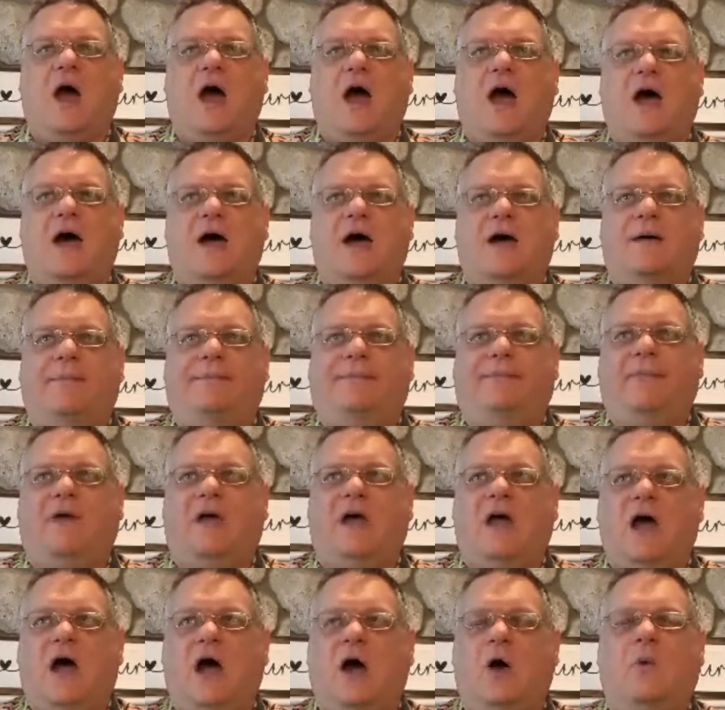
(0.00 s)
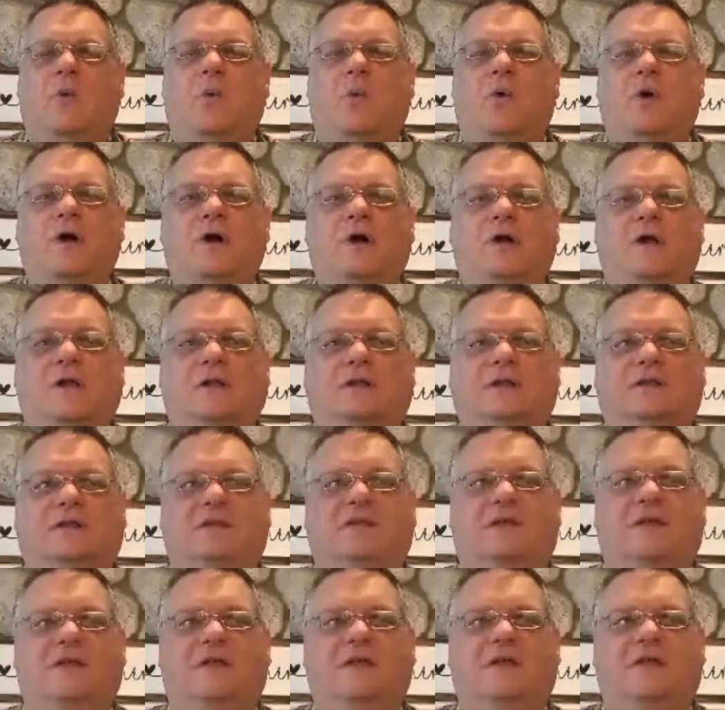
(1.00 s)
a world
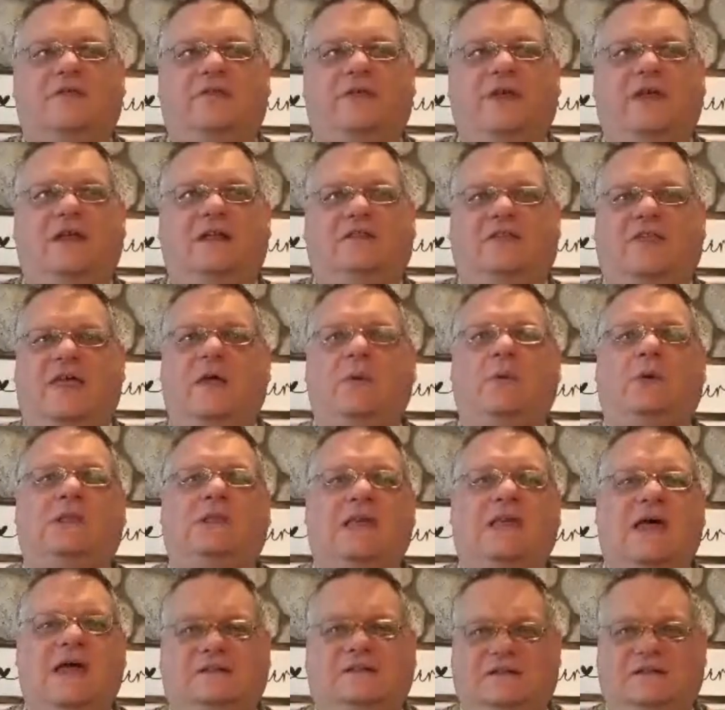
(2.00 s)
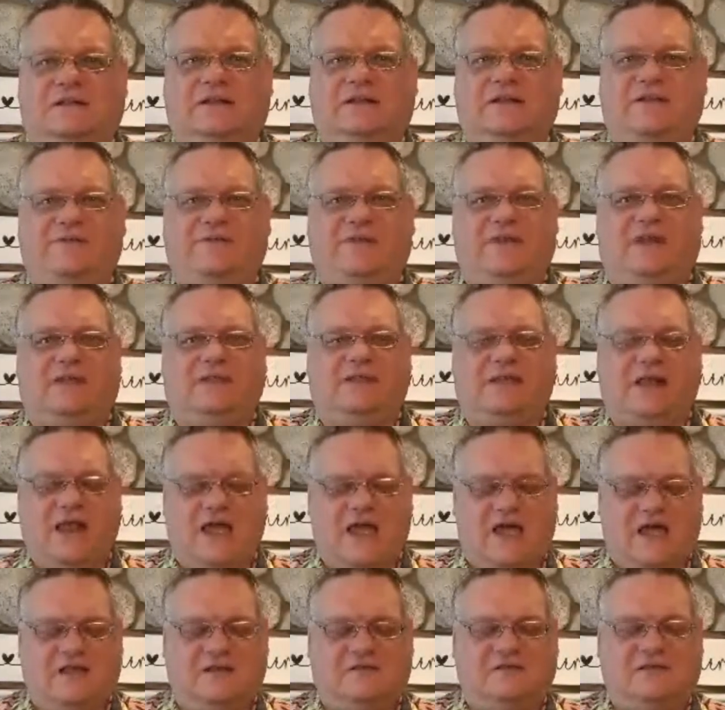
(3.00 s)
that they would like to live in, that
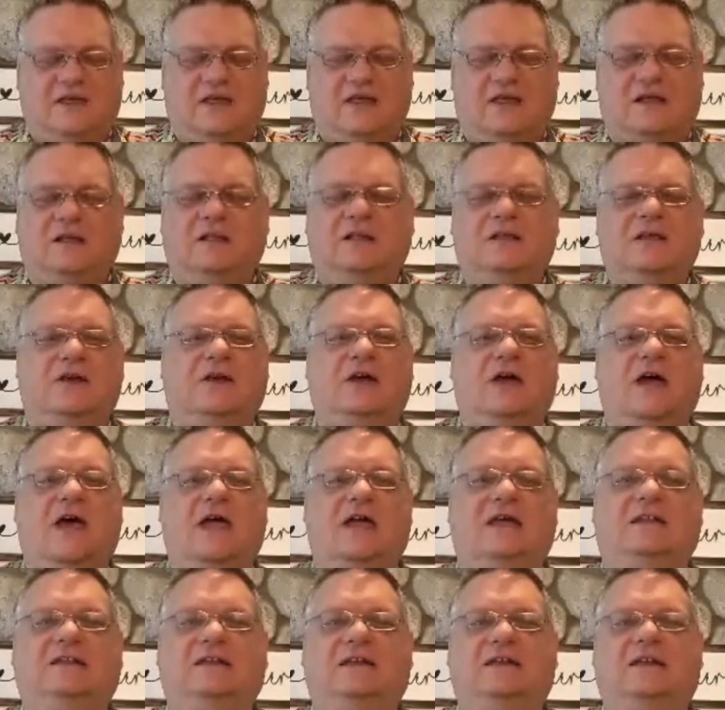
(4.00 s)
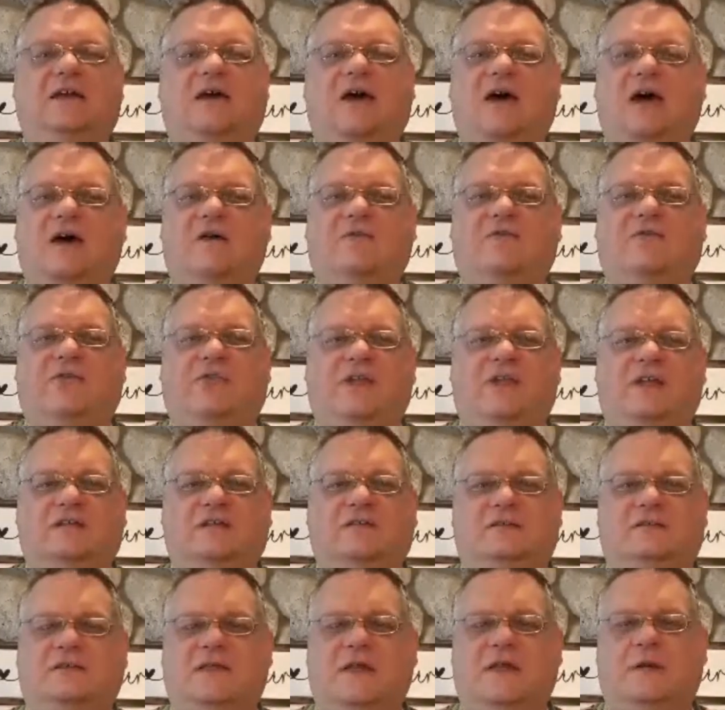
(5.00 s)
has a clear idea of
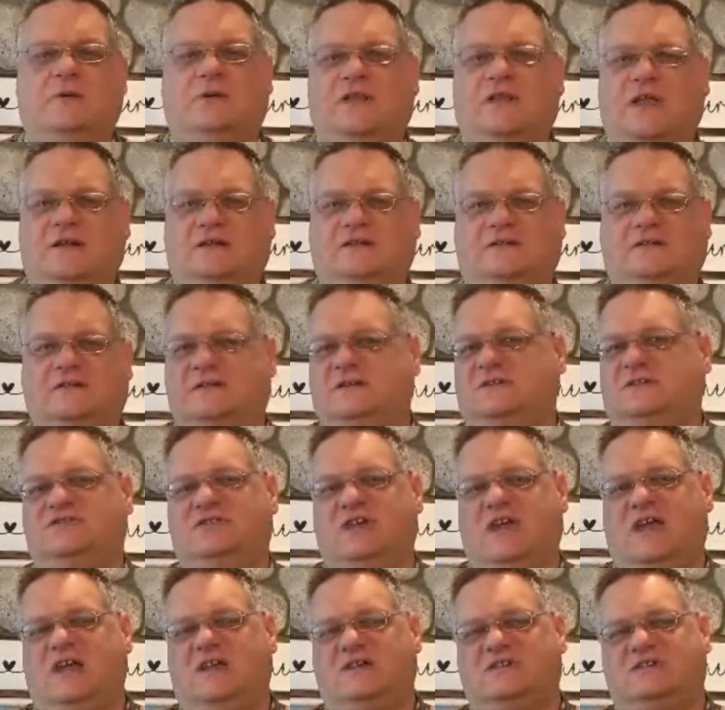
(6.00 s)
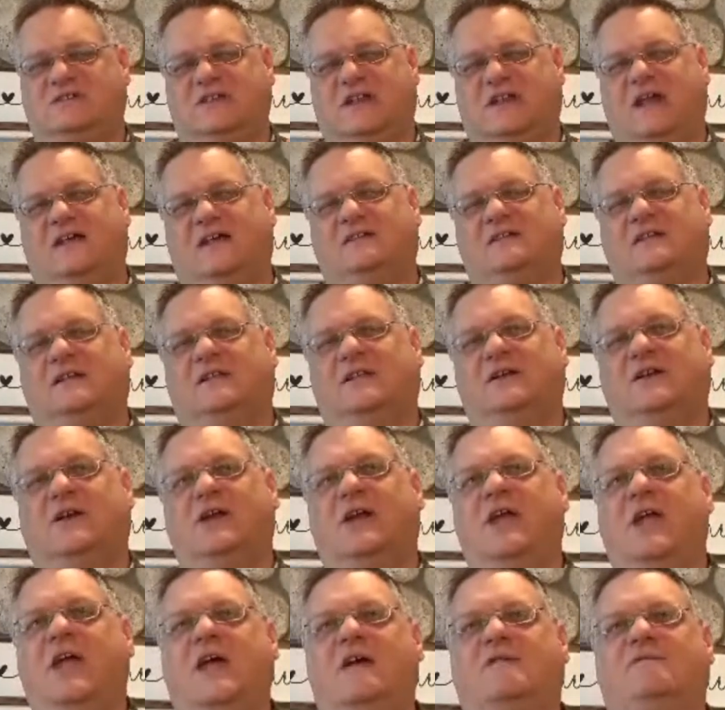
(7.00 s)
things that they would like to see change, that has a
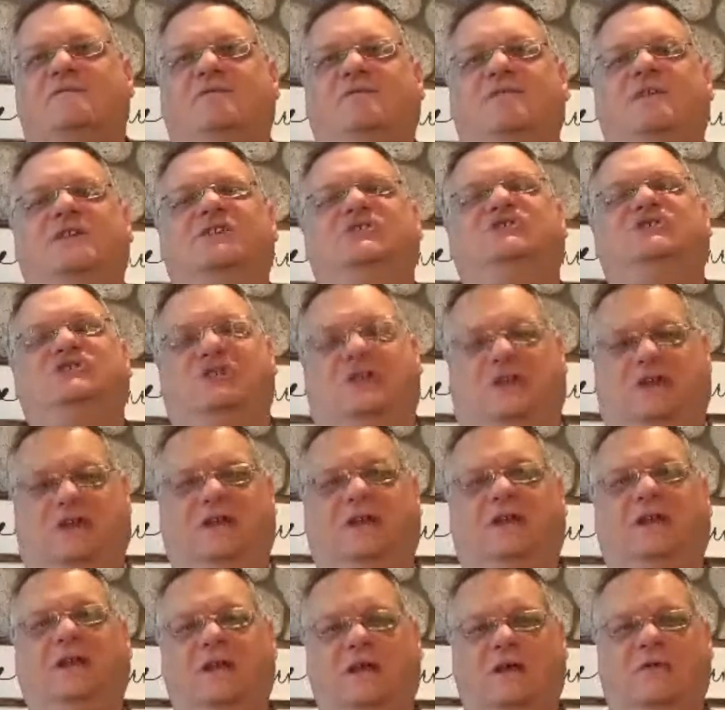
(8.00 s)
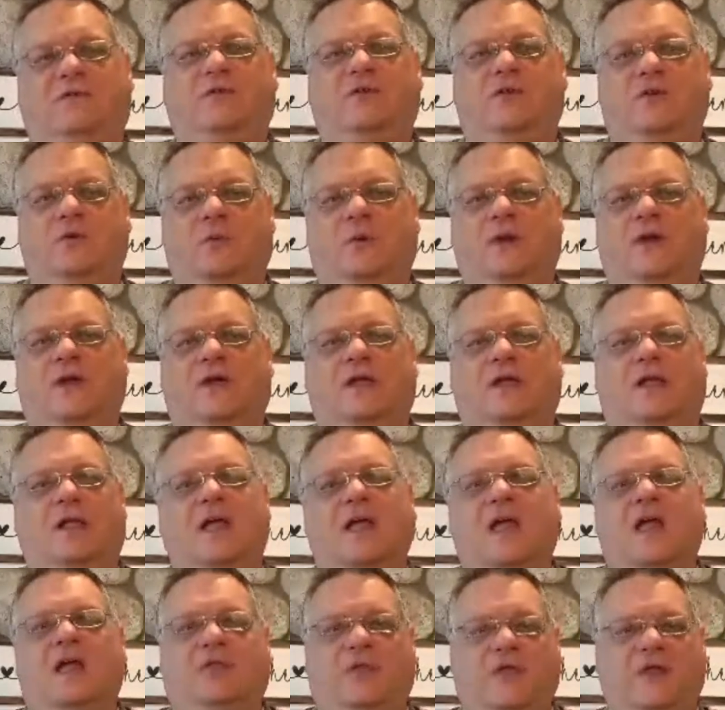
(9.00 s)
clear vision, if you will,
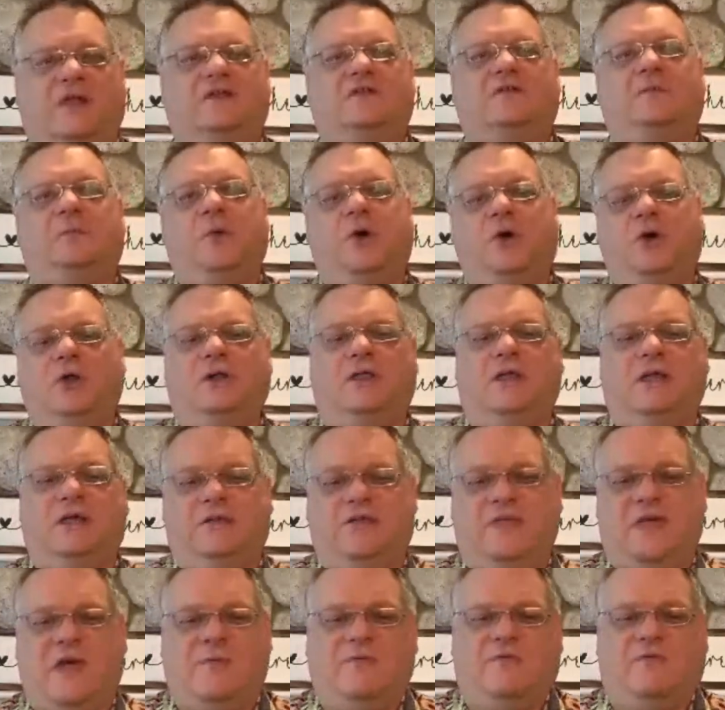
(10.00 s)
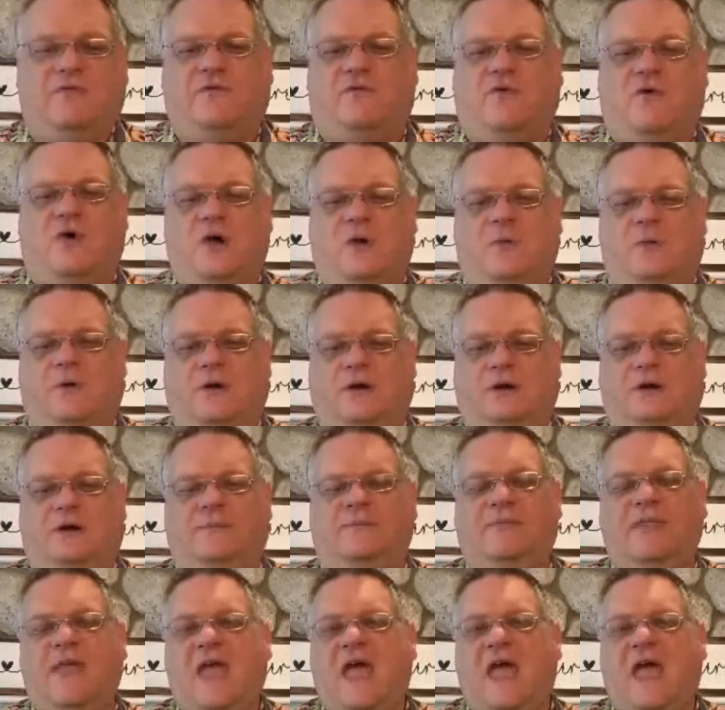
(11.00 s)
that is pulling them forward.